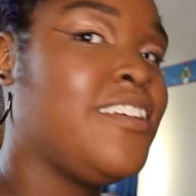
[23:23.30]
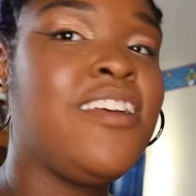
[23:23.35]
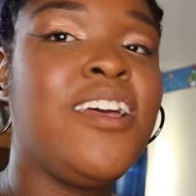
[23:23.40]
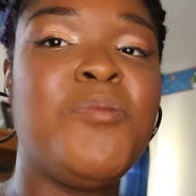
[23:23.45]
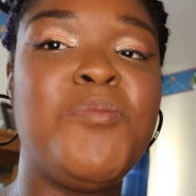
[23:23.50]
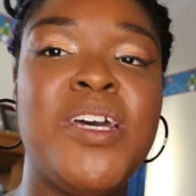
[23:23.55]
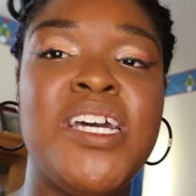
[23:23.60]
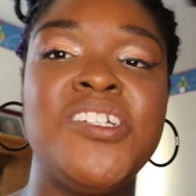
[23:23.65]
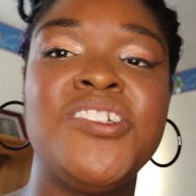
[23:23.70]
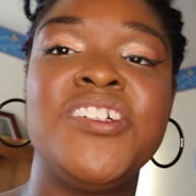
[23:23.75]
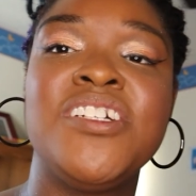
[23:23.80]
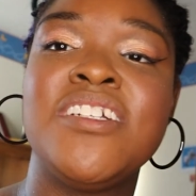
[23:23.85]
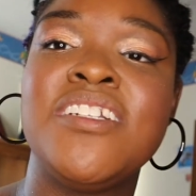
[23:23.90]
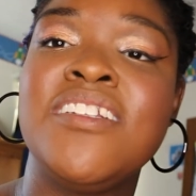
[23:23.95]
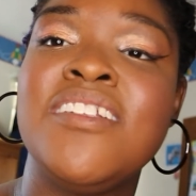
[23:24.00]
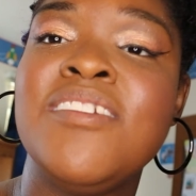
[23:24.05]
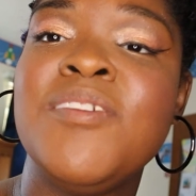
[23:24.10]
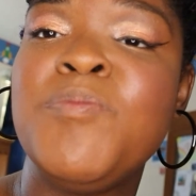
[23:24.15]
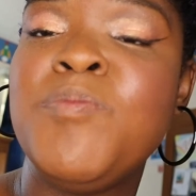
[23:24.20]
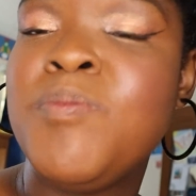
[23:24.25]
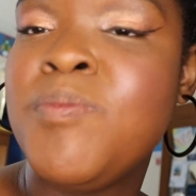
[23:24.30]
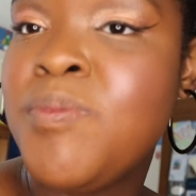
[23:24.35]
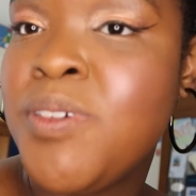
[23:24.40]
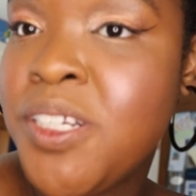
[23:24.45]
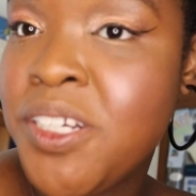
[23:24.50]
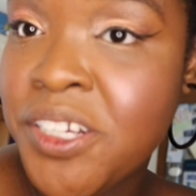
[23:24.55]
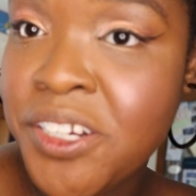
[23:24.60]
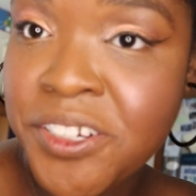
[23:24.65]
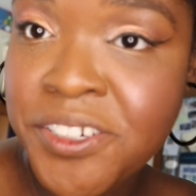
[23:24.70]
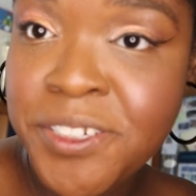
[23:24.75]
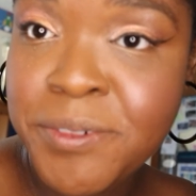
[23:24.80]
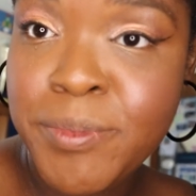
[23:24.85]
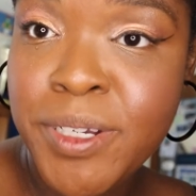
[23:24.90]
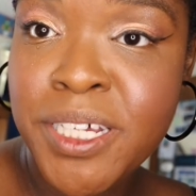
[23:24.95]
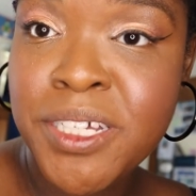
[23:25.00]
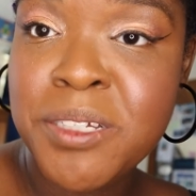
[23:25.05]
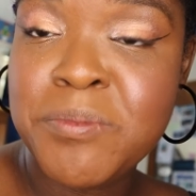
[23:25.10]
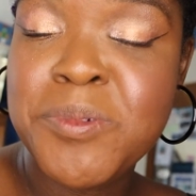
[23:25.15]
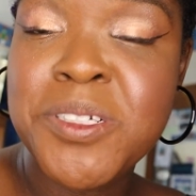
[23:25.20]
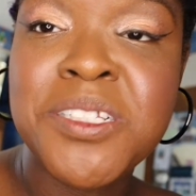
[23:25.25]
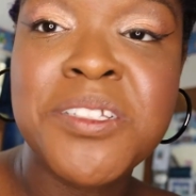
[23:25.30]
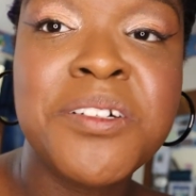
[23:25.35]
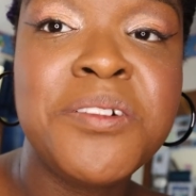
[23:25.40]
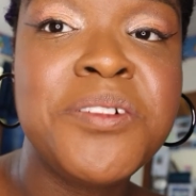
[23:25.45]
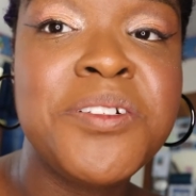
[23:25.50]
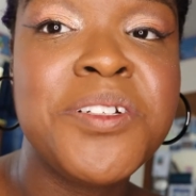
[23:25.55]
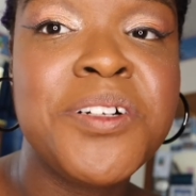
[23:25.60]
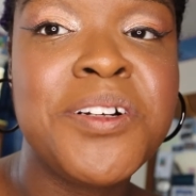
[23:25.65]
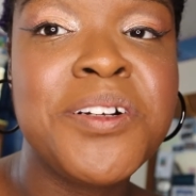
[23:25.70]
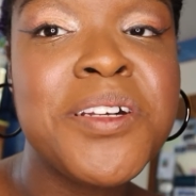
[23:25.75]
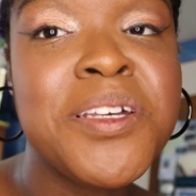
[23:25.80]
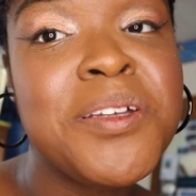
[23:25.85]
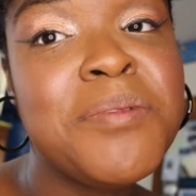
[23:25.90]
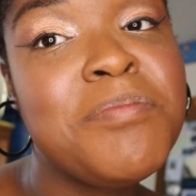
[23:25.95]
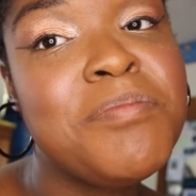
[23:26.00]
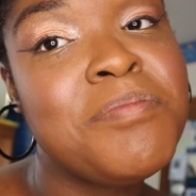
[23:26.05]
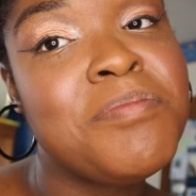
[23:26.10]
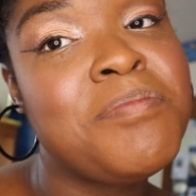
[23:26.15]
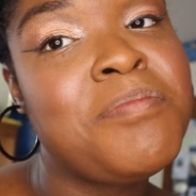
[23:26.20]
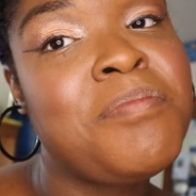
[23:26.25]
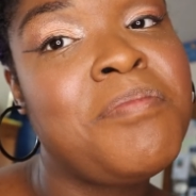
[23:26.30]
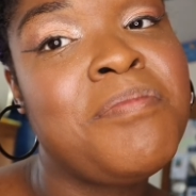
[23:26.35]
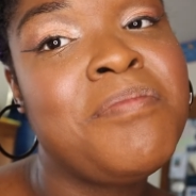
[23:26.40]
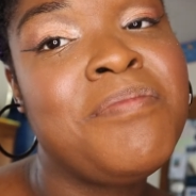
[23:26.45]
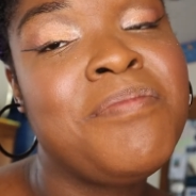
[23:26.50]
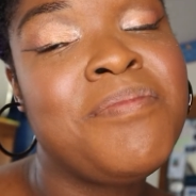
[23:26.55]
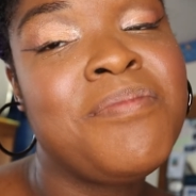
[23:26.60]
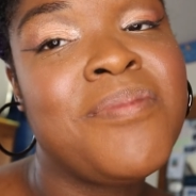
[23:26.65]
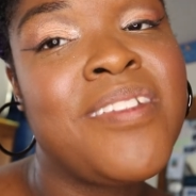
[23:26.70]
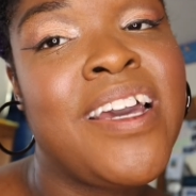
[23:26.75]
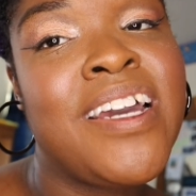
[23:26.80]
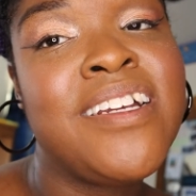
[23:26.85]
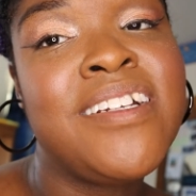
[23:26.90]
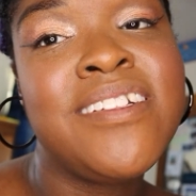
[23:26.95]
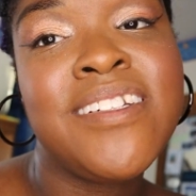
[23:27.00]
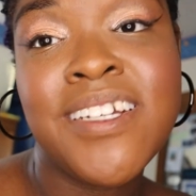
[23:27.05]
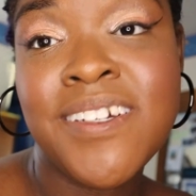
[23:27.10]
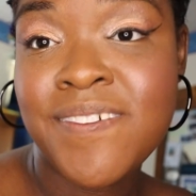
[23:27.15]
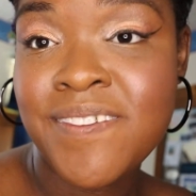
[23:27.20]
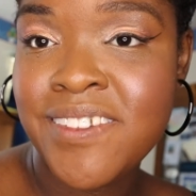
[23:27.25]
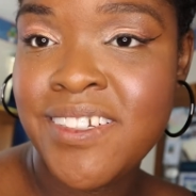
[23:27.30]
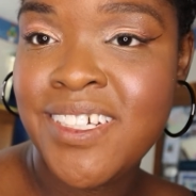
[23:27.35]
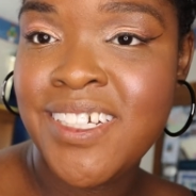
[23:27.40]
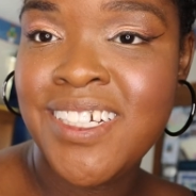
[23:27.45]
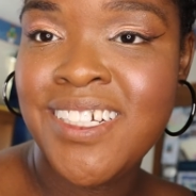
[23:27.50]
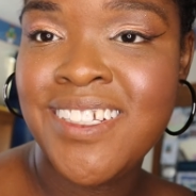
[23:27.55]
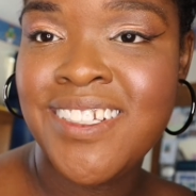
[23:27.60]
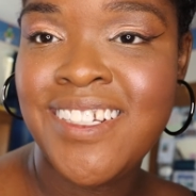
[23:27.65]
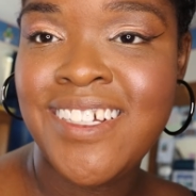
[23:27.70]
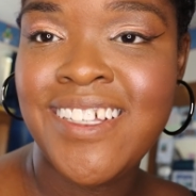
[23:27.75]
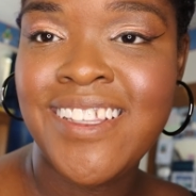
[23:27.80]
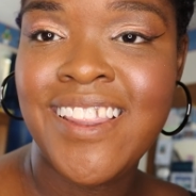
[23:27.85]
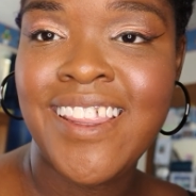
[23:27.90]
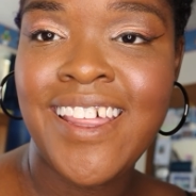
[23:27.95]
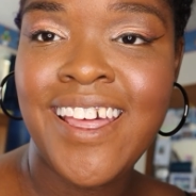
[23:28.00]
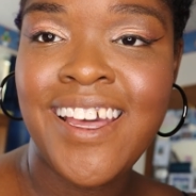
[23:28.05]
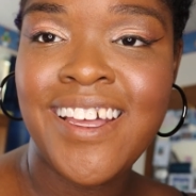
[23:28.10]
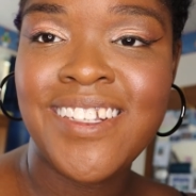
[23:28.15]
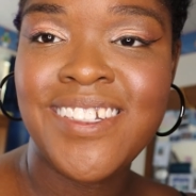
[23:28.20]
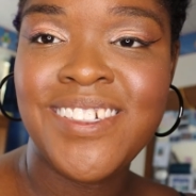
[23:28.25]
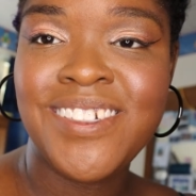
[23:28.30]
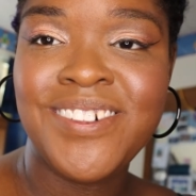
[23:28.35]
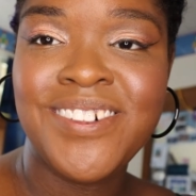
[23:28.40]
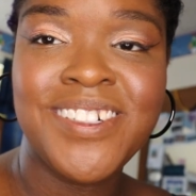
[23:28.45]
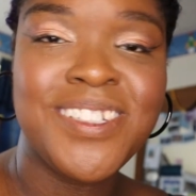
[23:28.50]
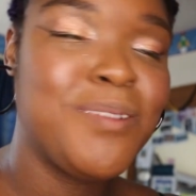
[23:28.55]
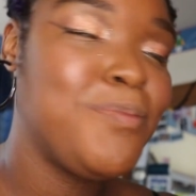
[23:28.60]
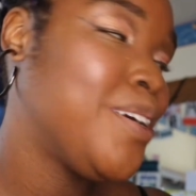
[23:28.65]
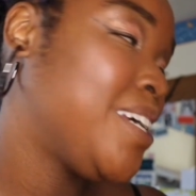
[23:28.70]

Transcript: Imagine putting on your makeup, just go to Target. I definitely did that during the